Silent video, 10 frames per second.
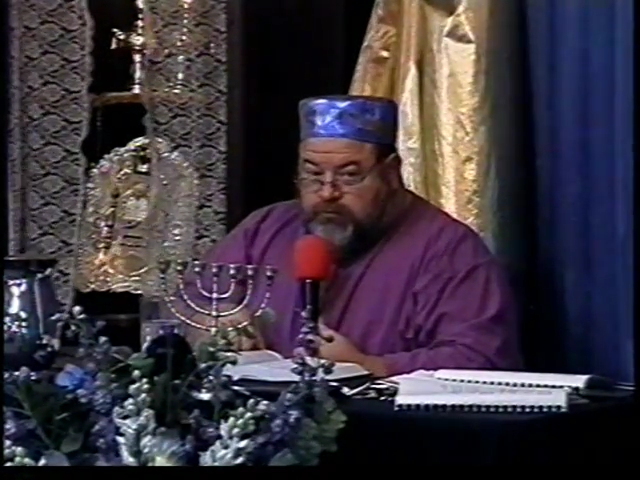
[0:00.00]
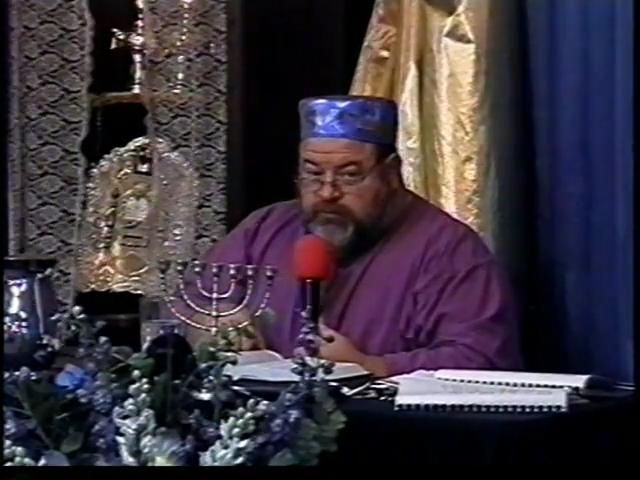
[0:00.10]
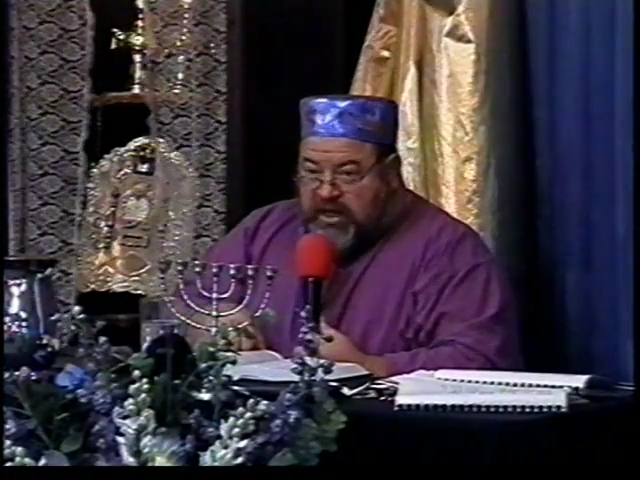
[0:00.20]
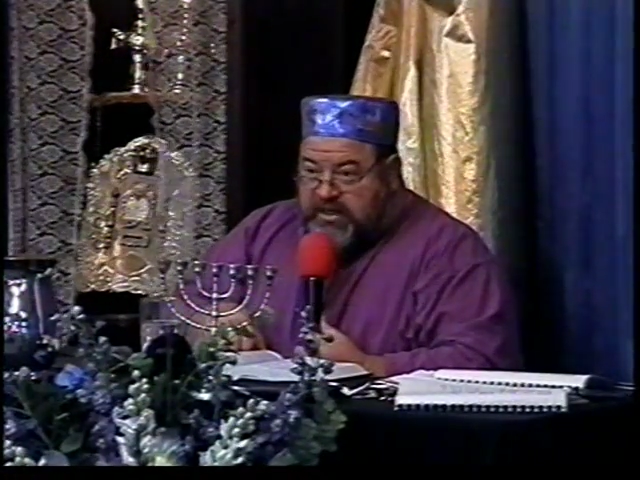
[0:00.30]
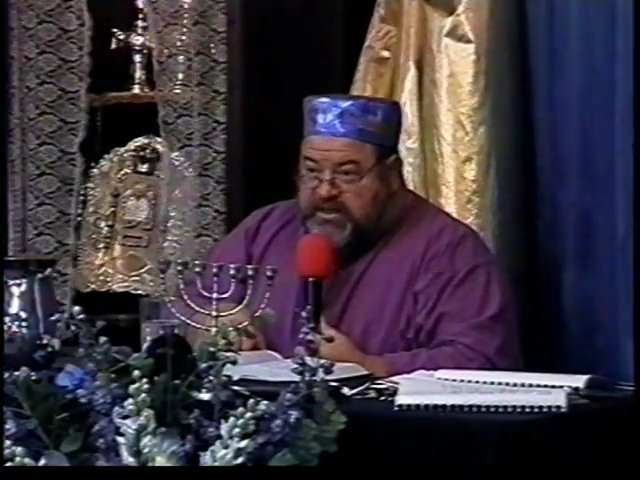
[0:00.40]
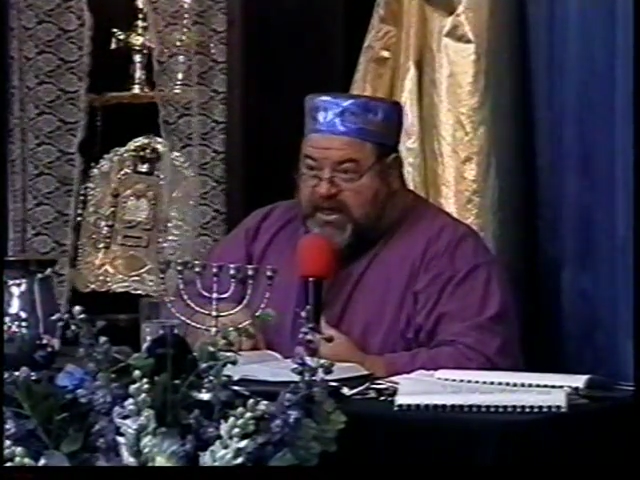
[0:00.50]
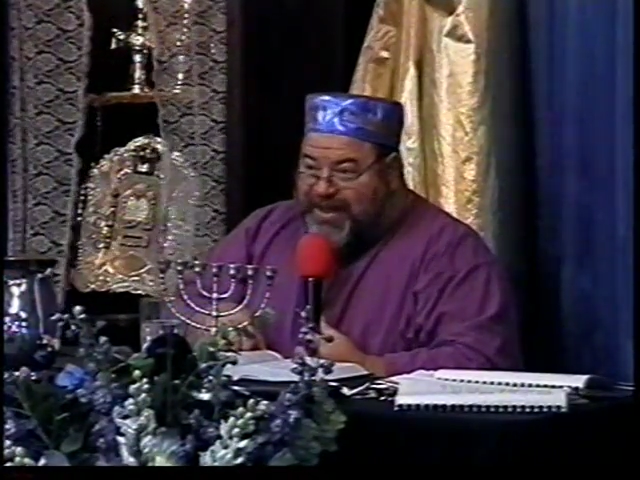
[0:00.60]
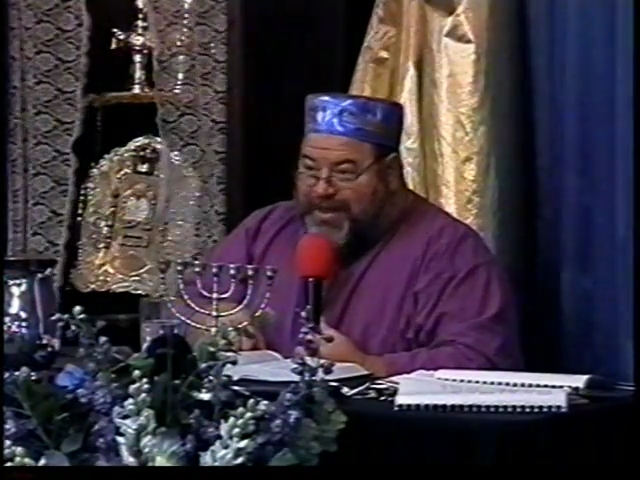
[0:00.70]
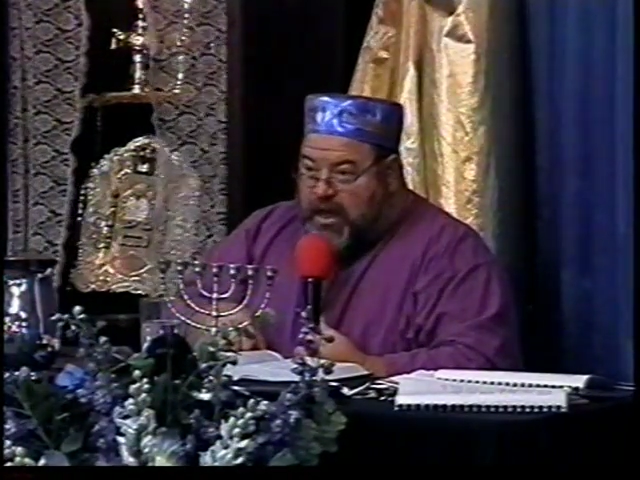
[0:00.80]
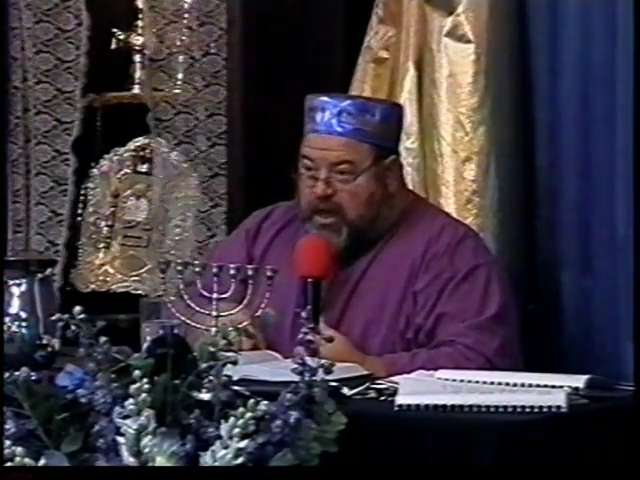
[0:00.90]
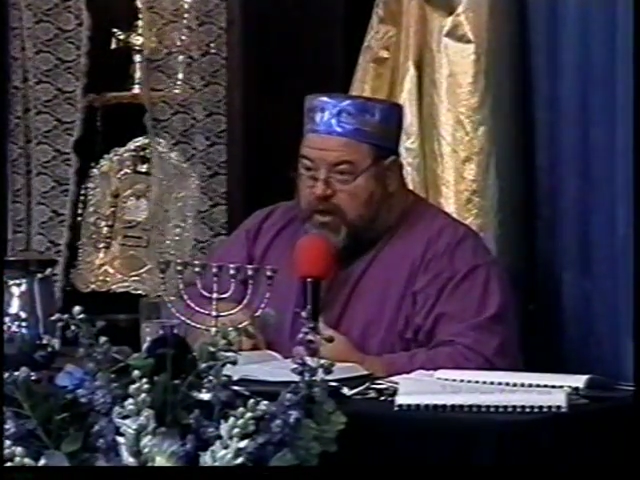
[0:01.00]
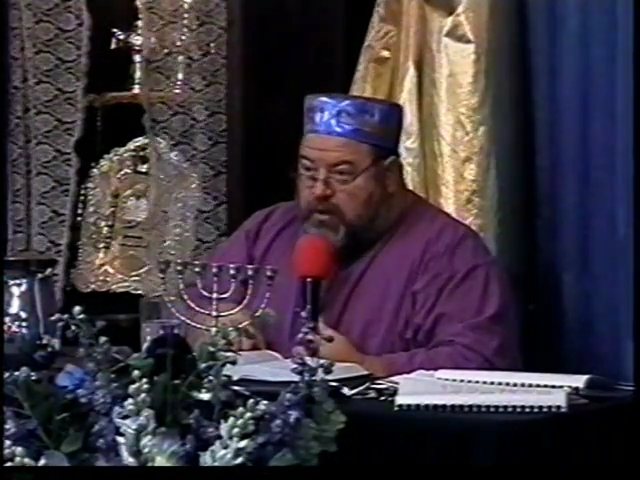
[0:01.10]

That is Gita.